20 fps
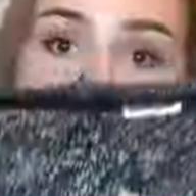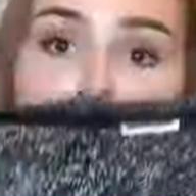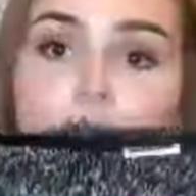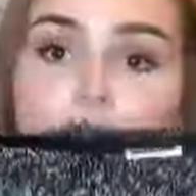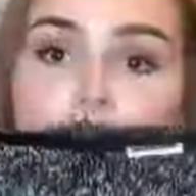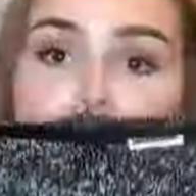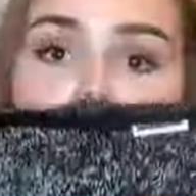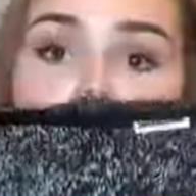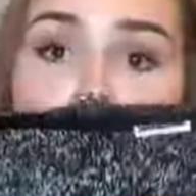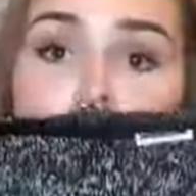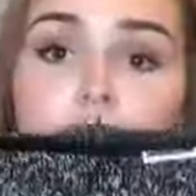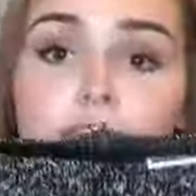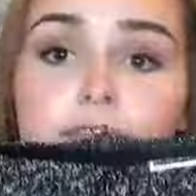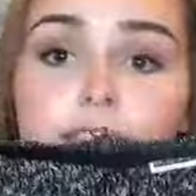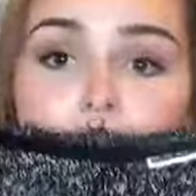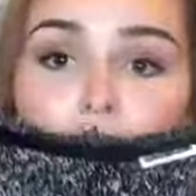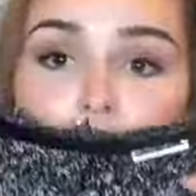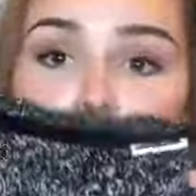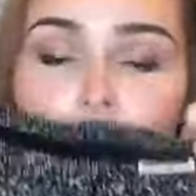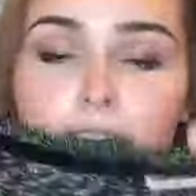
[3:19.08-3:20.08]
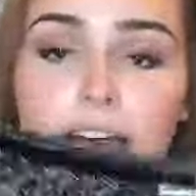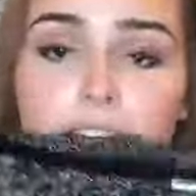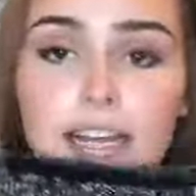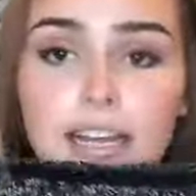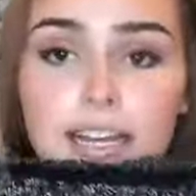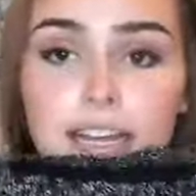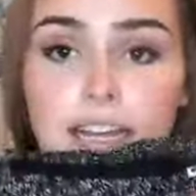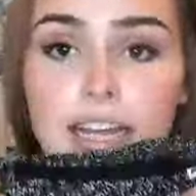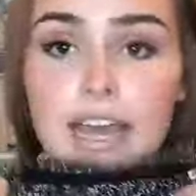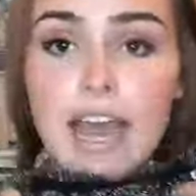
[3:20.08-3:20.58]
It has a
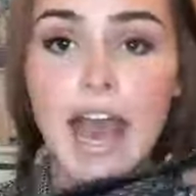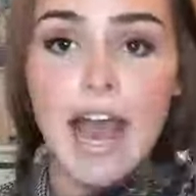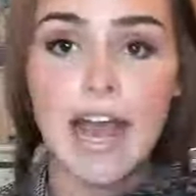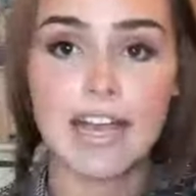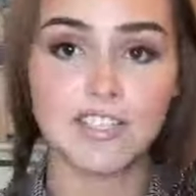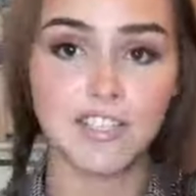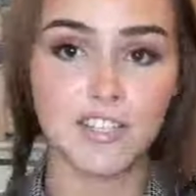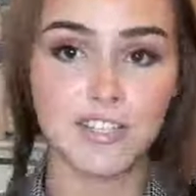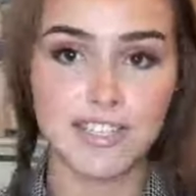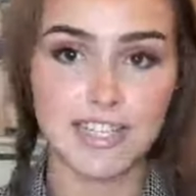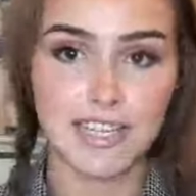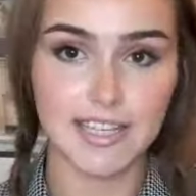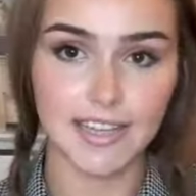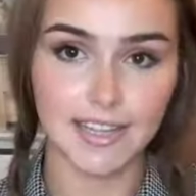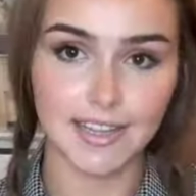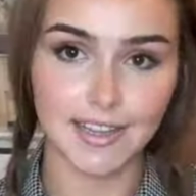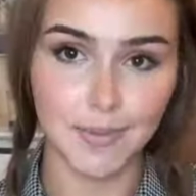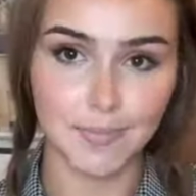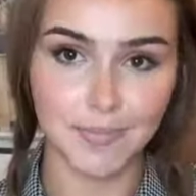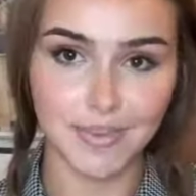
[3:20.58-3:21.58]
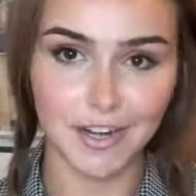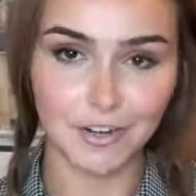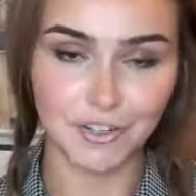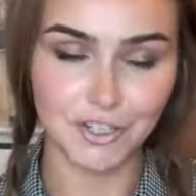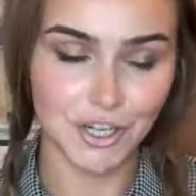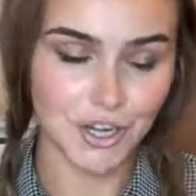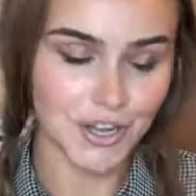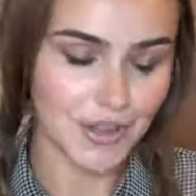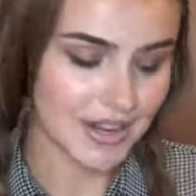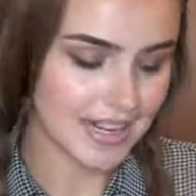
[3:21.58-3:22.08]
v-neck, as you'll see in the clip that I'll
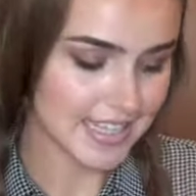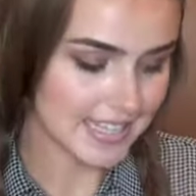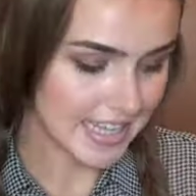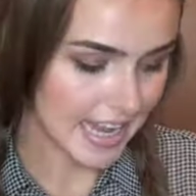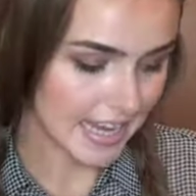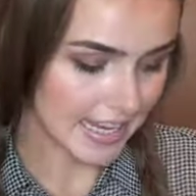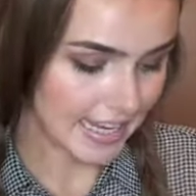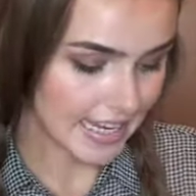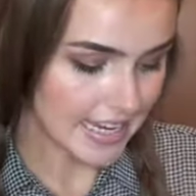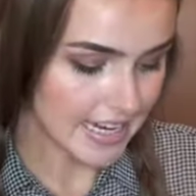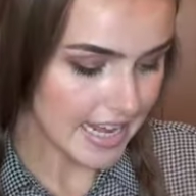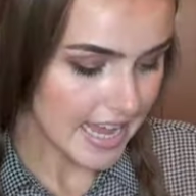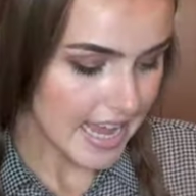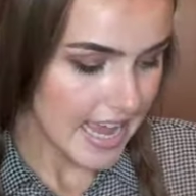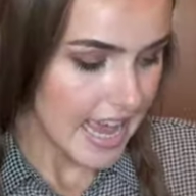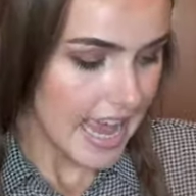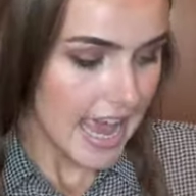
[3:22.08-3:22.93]
show you in a second.